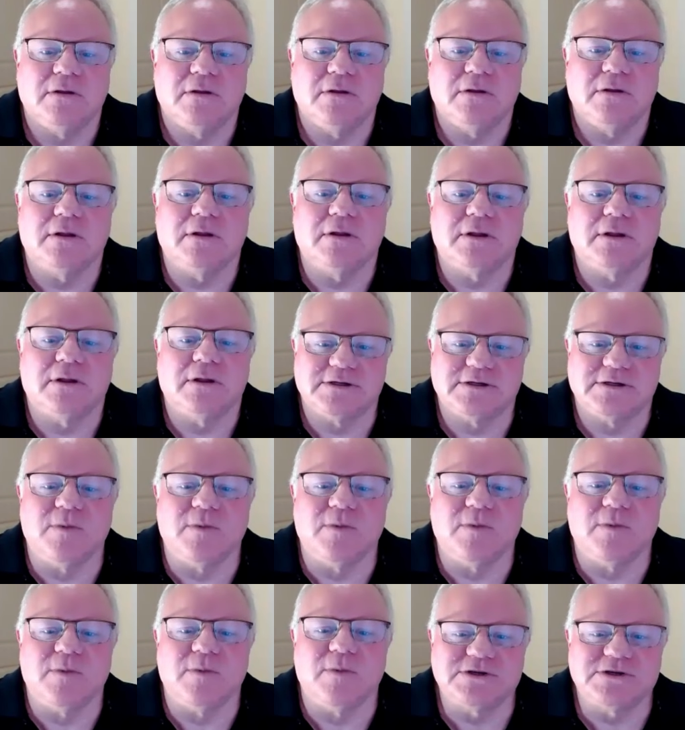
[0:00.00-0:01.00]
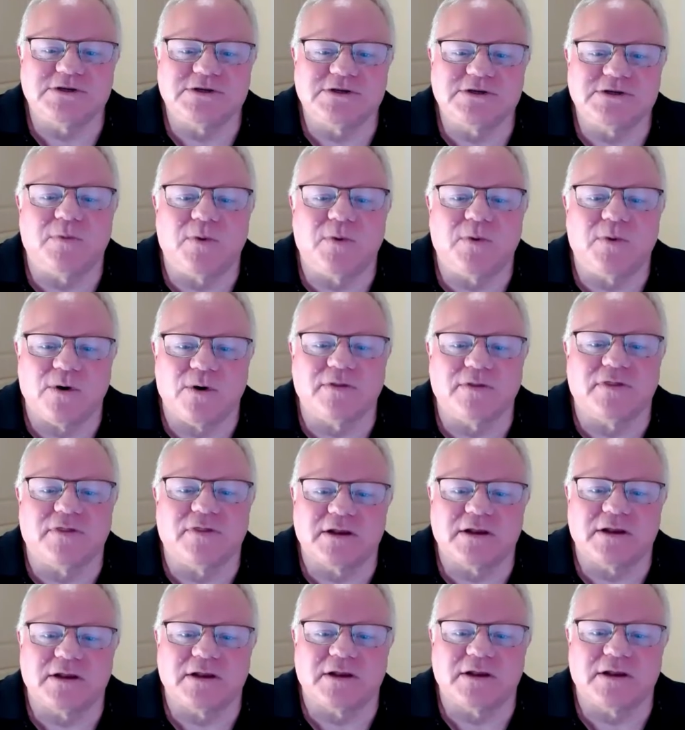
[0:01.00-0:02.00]
is the most important
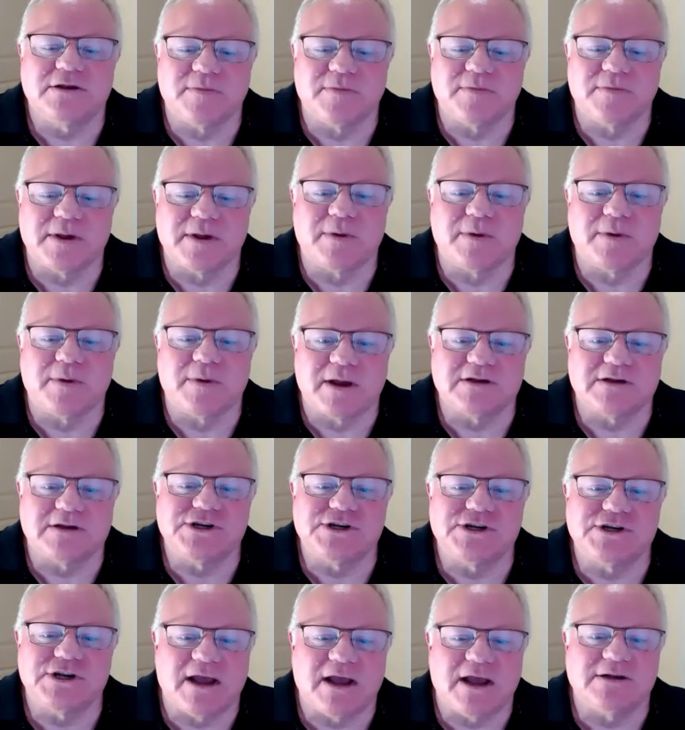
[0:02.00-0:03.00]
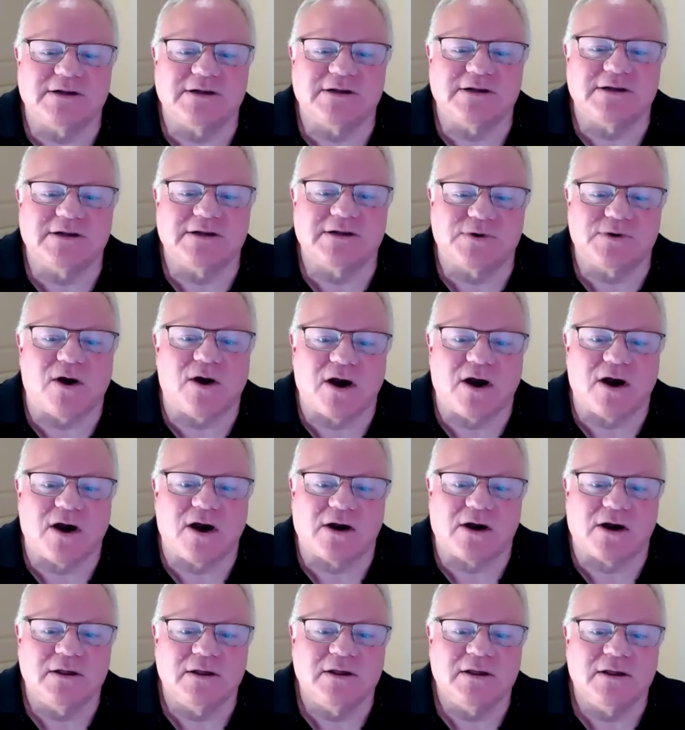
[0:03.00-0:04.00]
thing to me," because she got into a
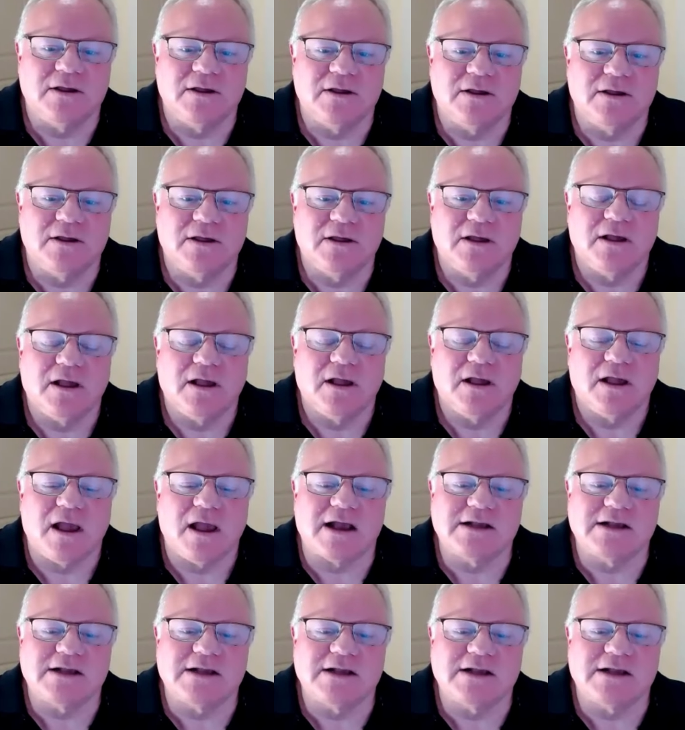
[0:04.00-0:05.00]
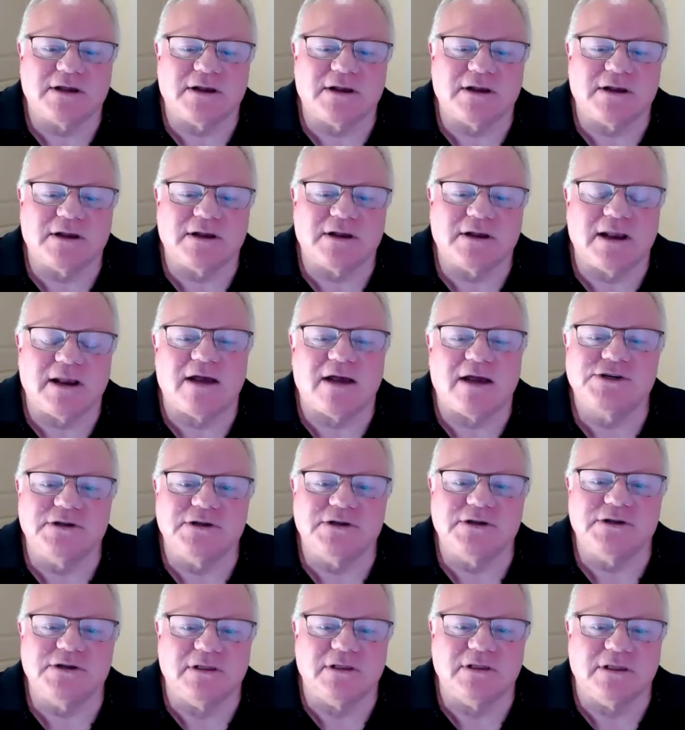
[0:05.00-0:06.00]
car accident and now she
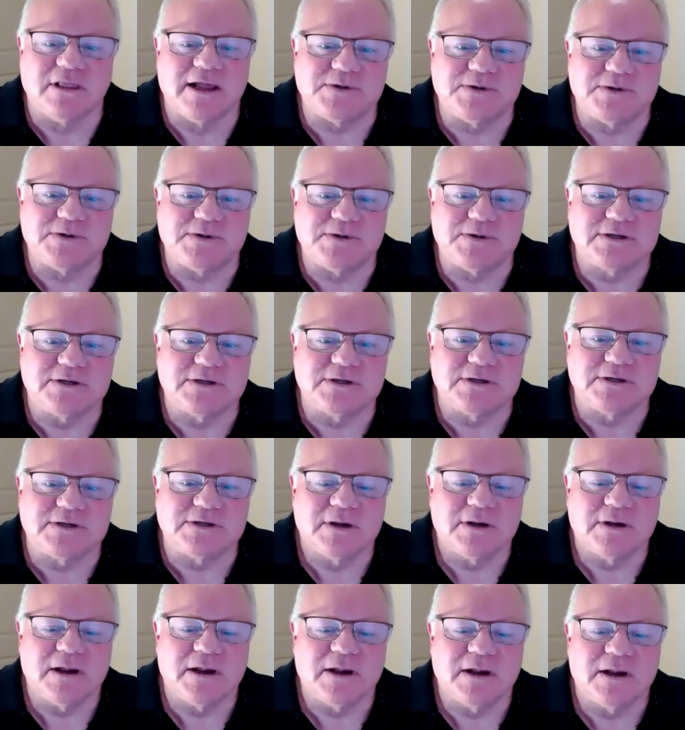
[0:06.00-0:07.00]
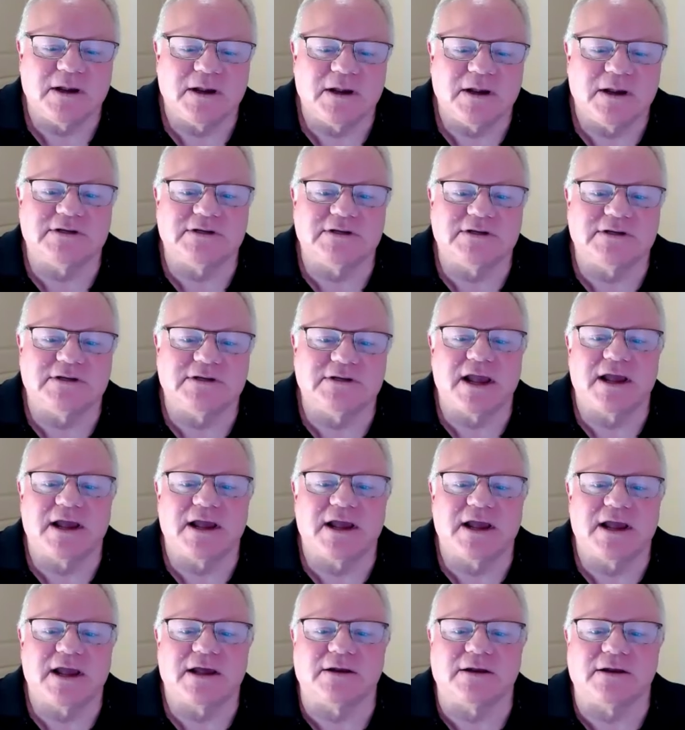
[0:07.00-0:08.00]
limps every day.
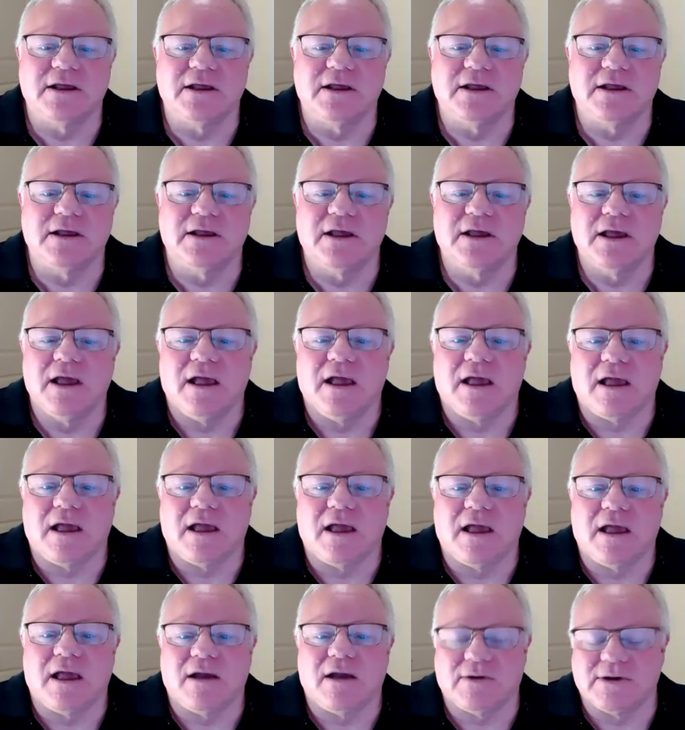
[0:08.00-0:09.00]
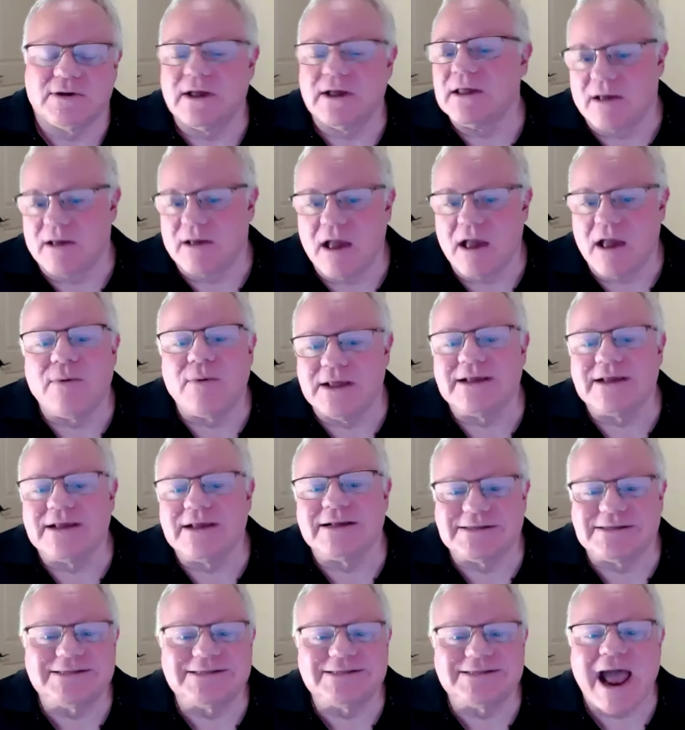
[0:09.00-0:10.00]
And I mean, it's
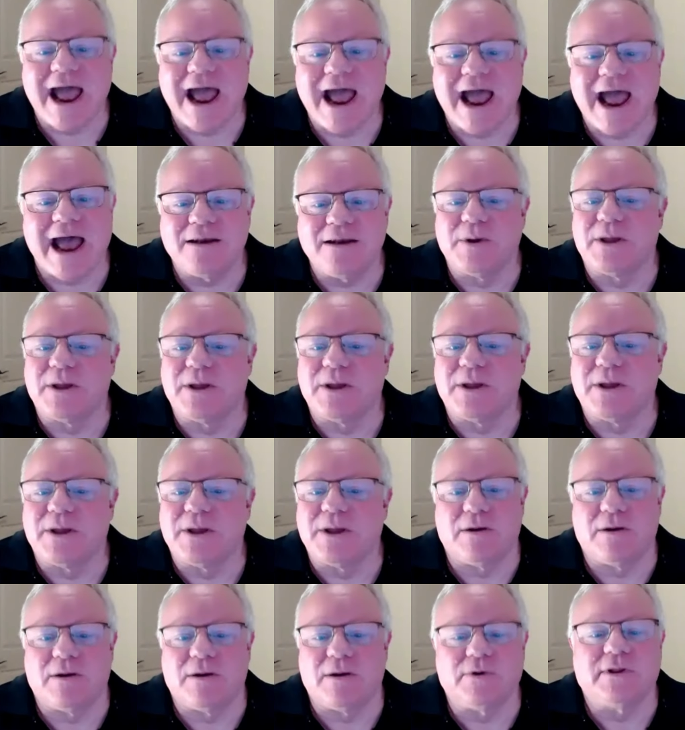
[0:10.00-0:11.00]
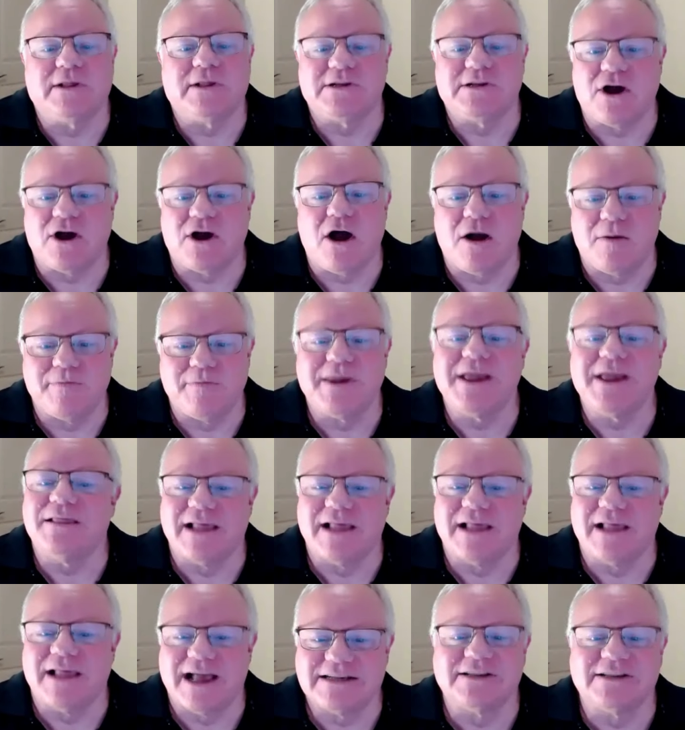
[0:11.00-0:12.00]
sad, but it really taught me a
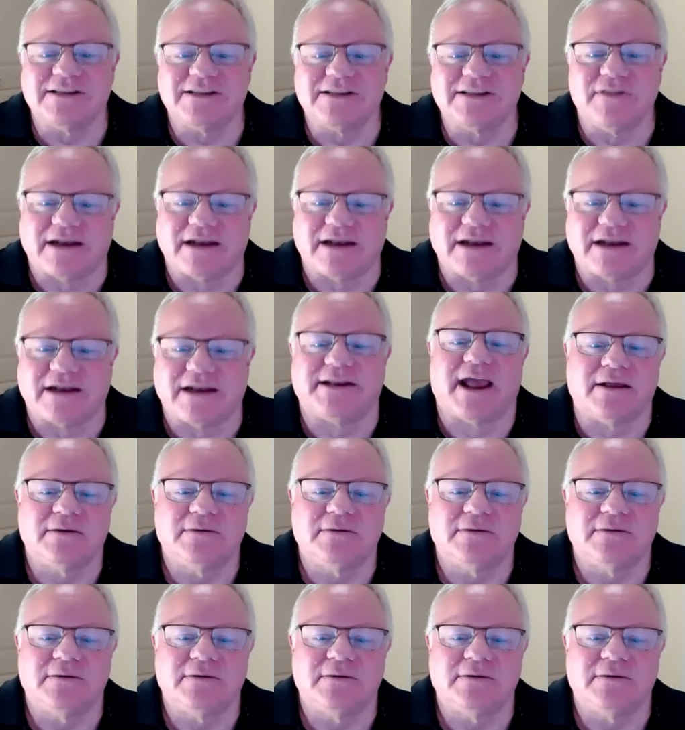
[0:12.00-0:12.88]
lesson that day.